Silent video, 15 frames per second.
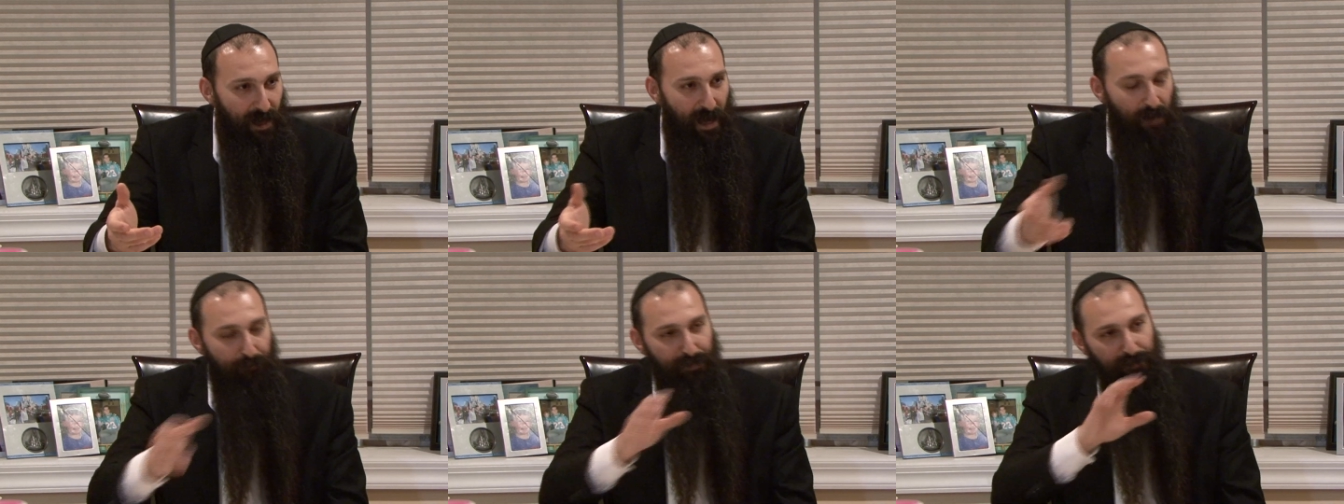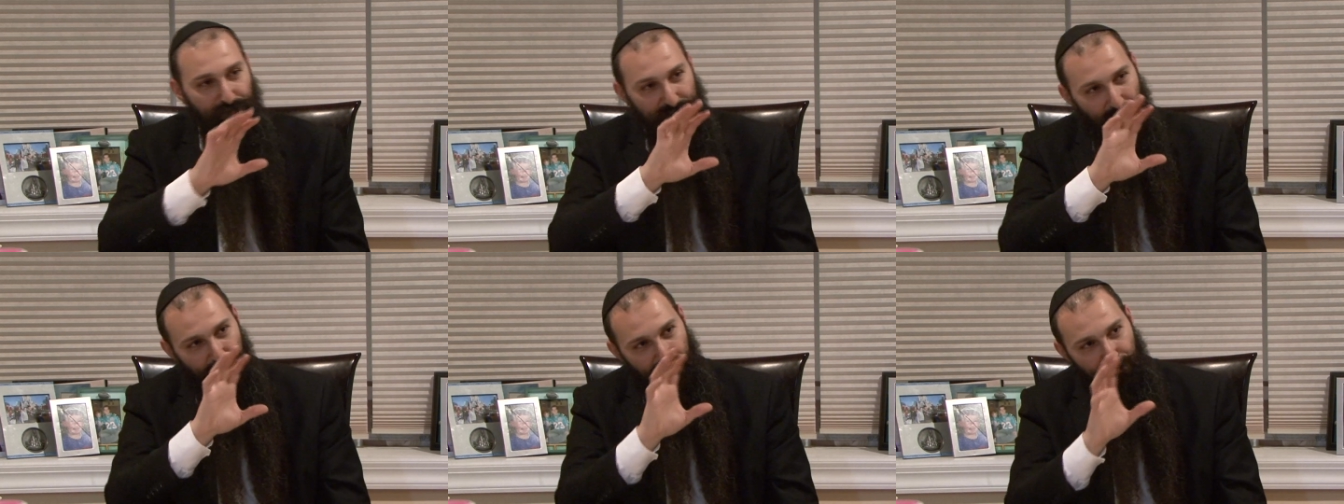And people,
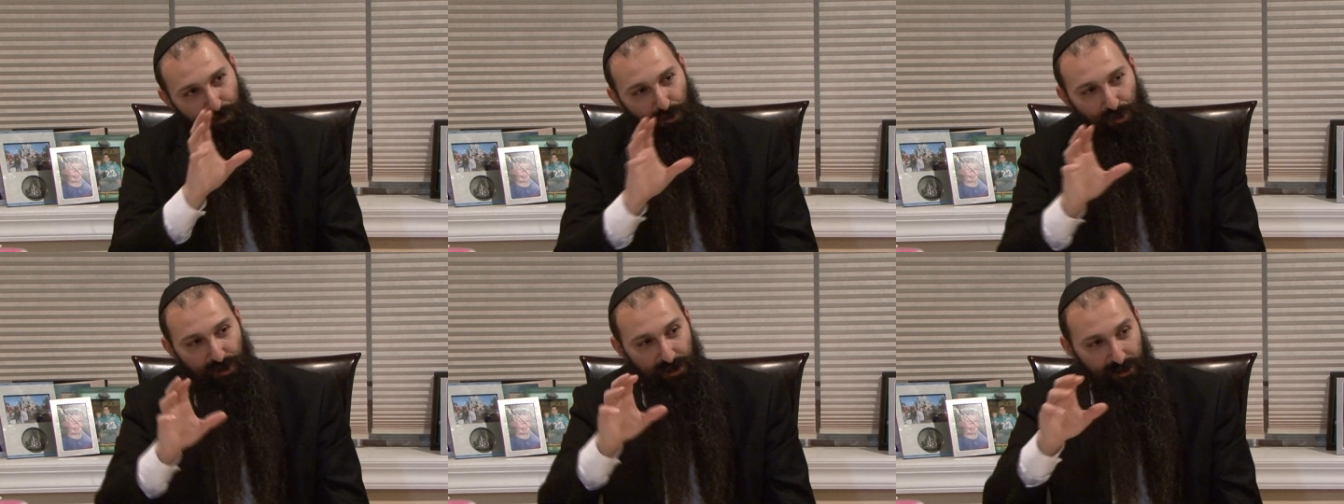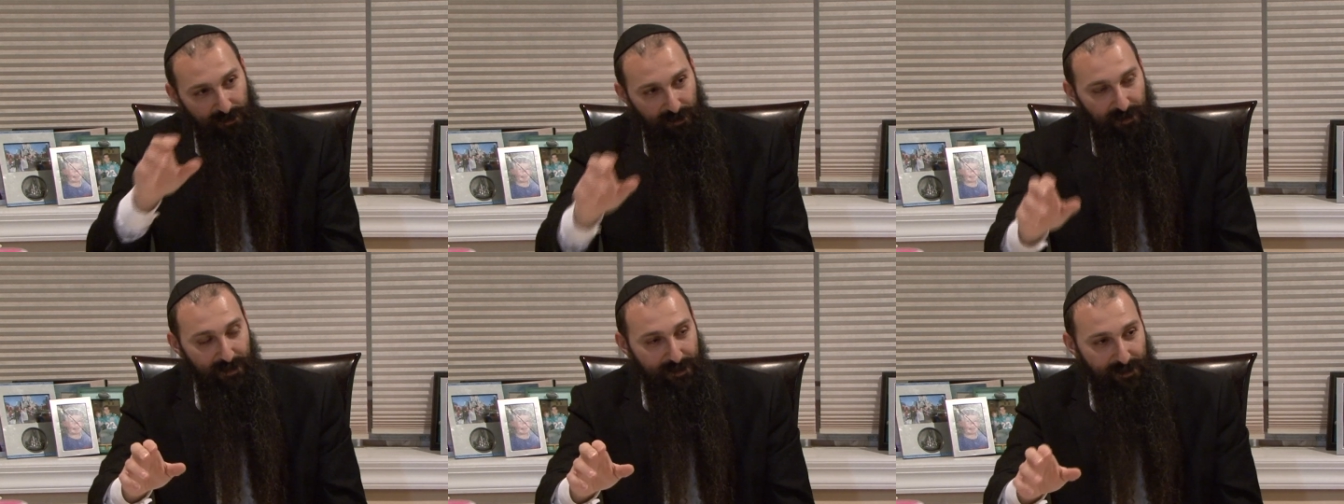some people look at it.
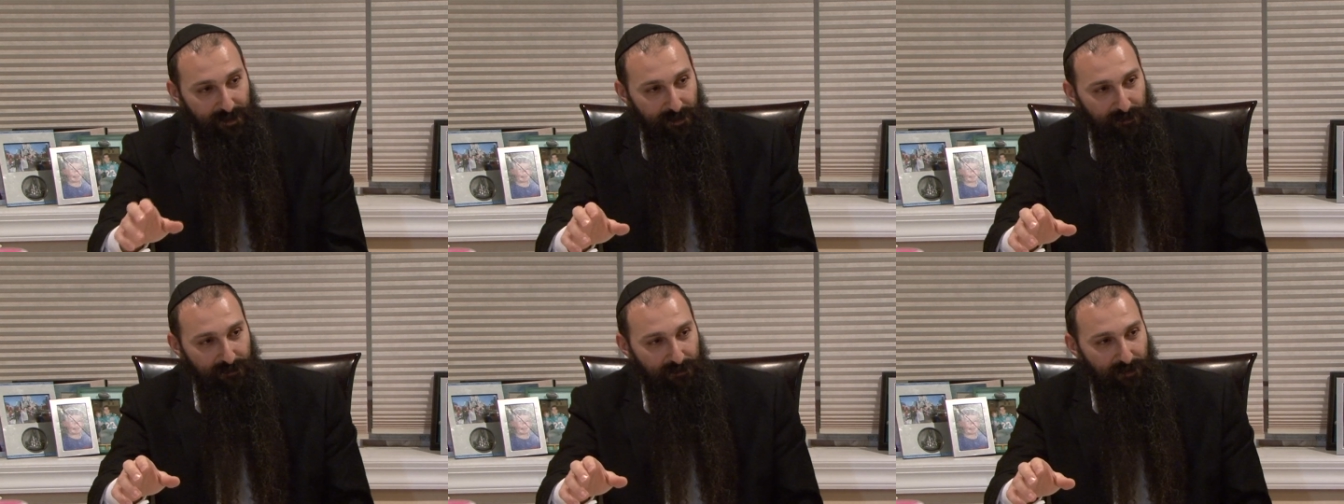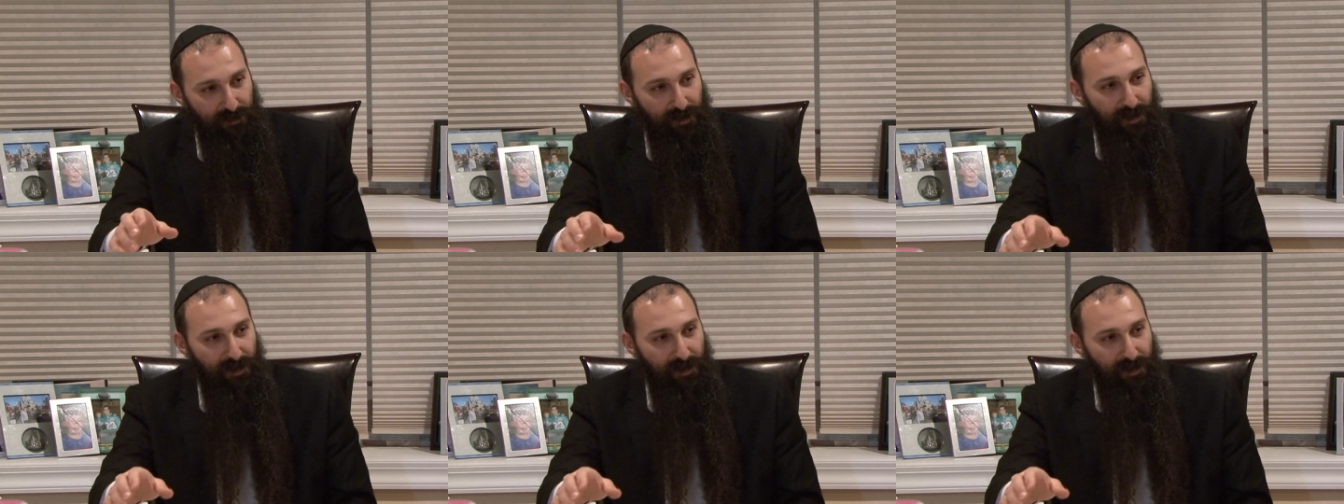They see it.